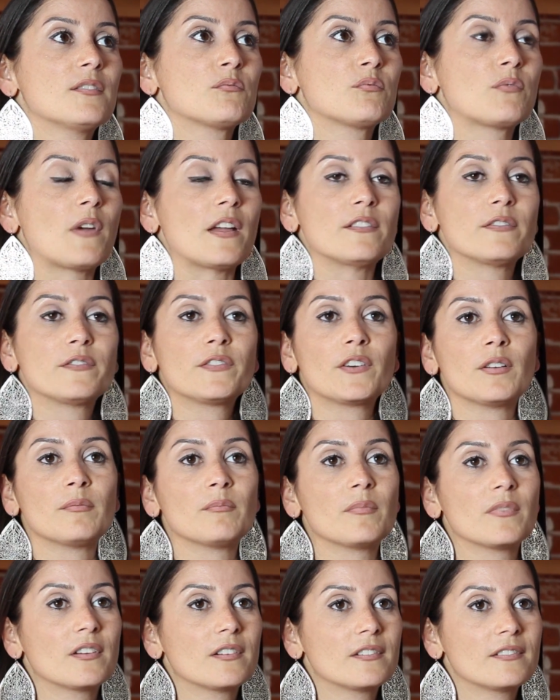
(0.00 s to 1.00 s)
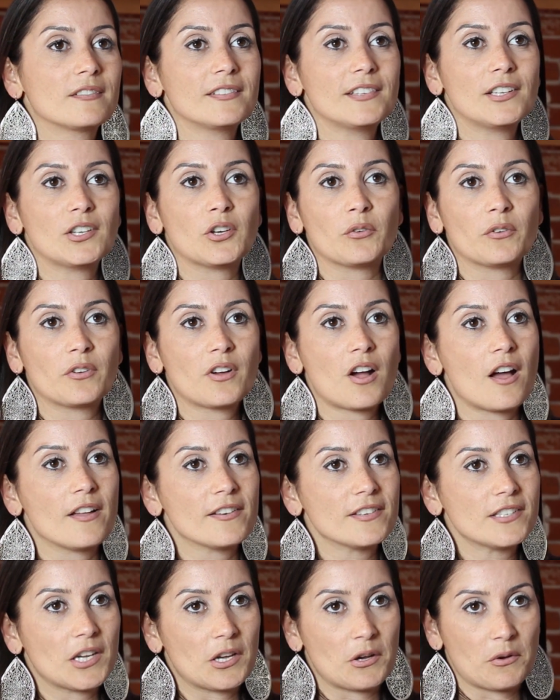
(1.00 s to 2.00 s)
rent from,
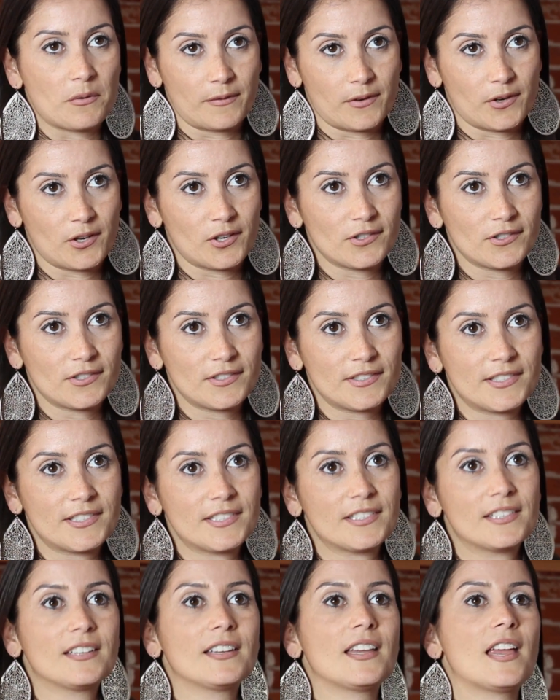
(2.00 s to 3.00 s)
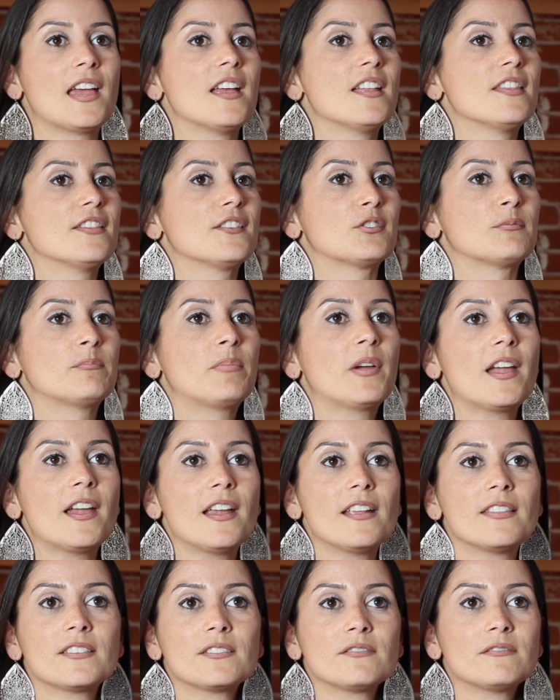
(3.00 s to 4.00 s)
condo owners, and they're
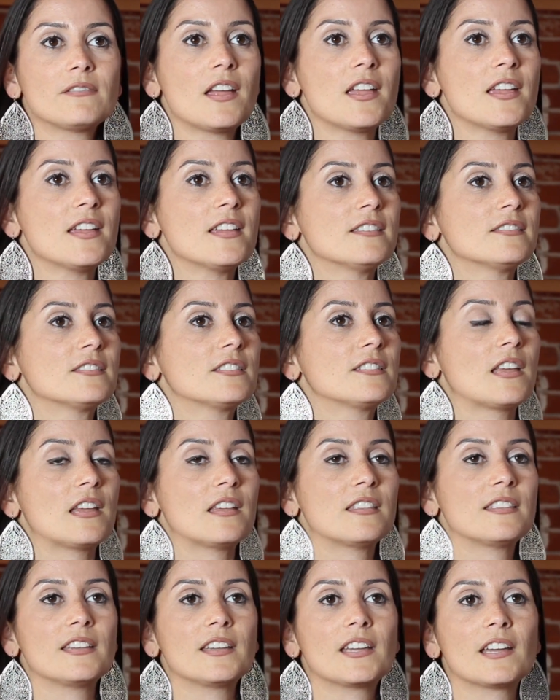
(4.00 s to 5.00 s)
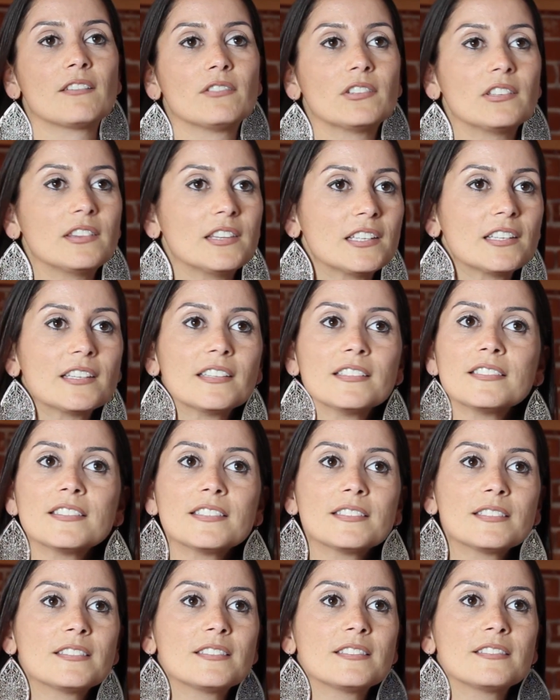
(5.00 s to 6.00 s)
paying the rent, they think everything
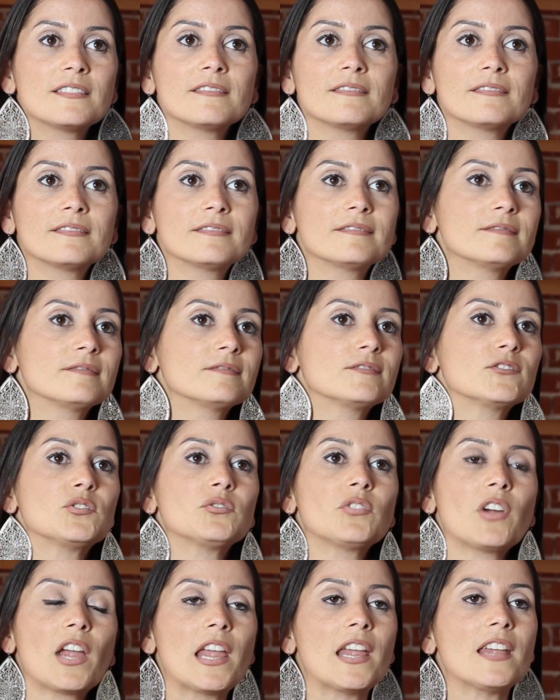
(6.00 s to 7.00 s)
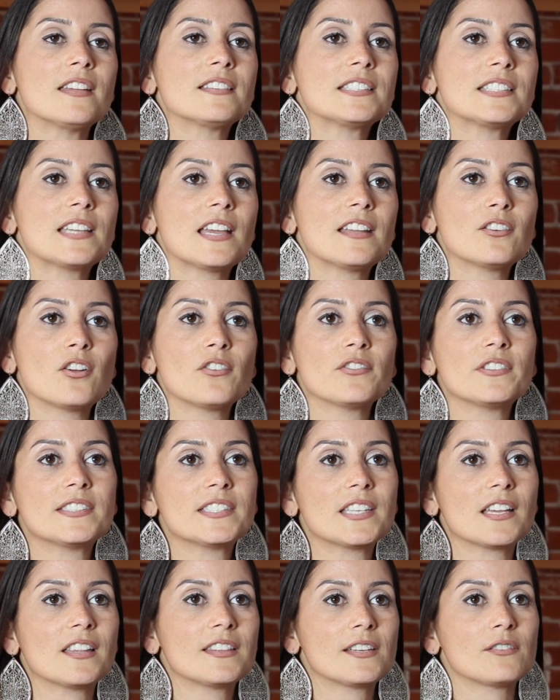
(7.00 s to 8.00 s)
is great, and all of a
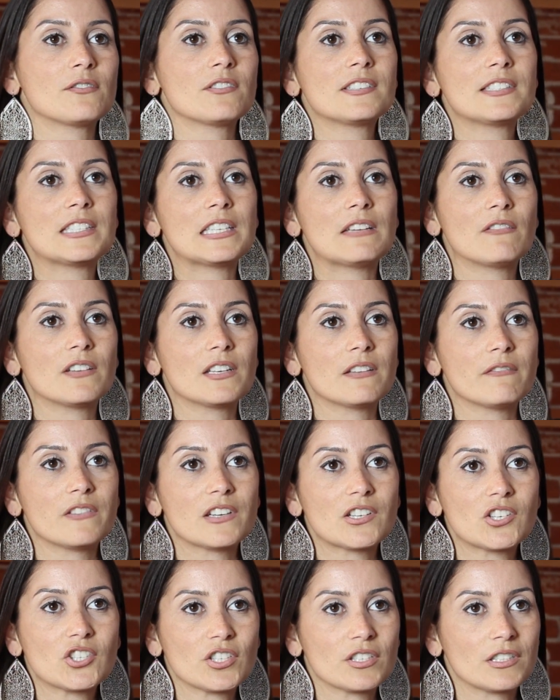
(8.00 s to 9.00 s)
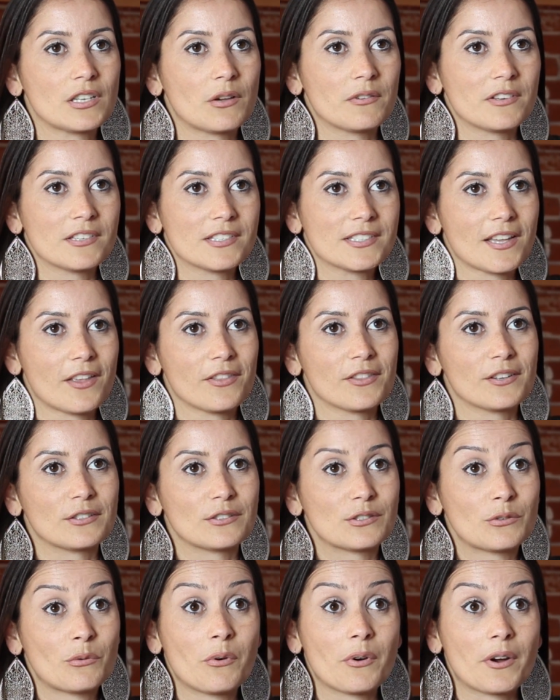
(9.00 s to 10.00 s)
sudden they receive an eviction notice on
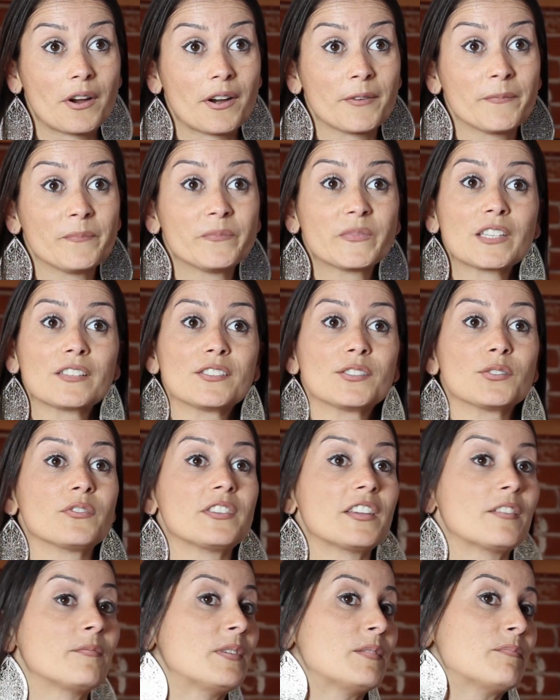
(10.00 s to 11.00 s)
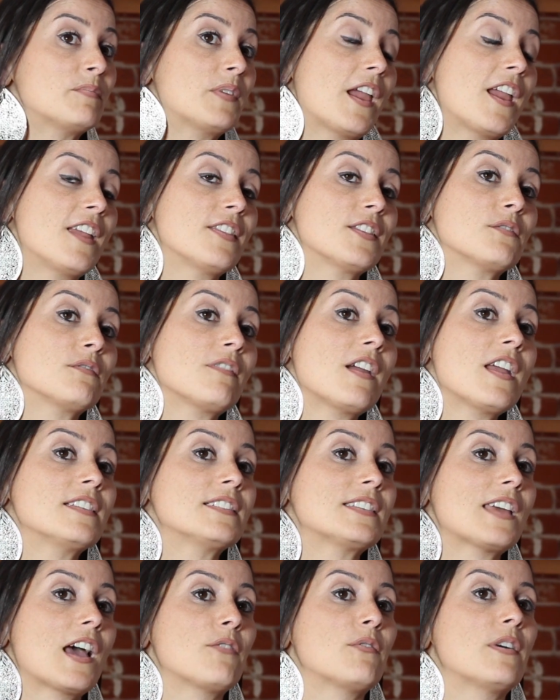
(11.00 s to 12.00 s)
their door. So they've been paying the
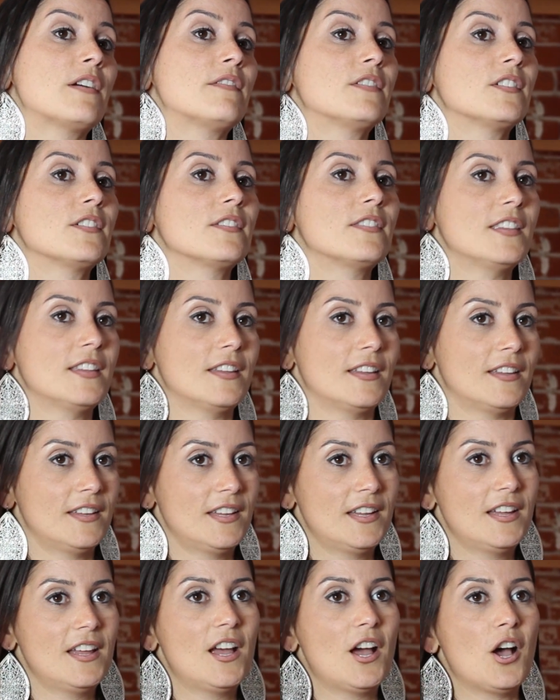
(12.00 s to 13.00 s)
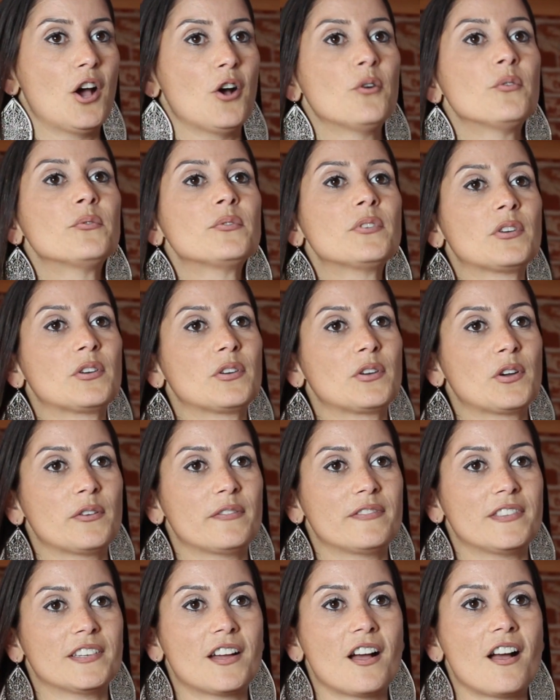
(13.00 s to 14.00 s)
rent, however, the owner
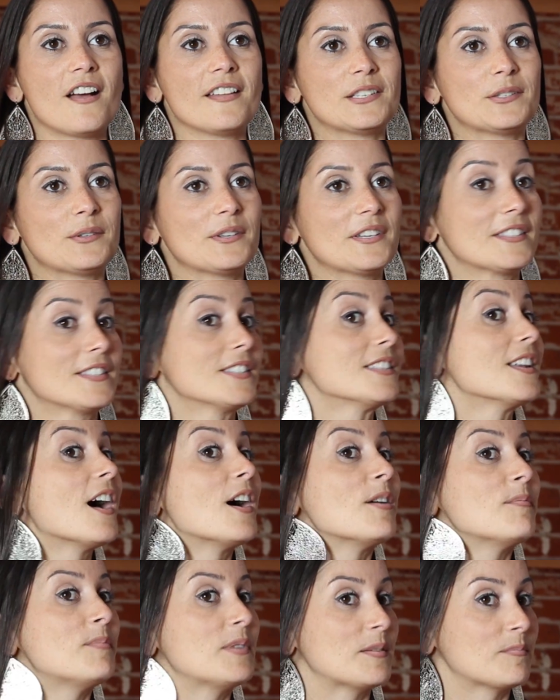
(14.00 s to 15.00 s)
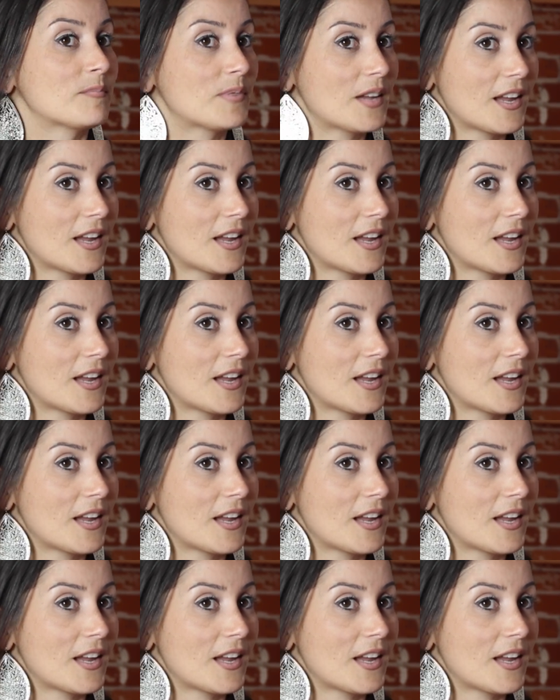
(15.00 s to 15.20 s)
of the condo has not been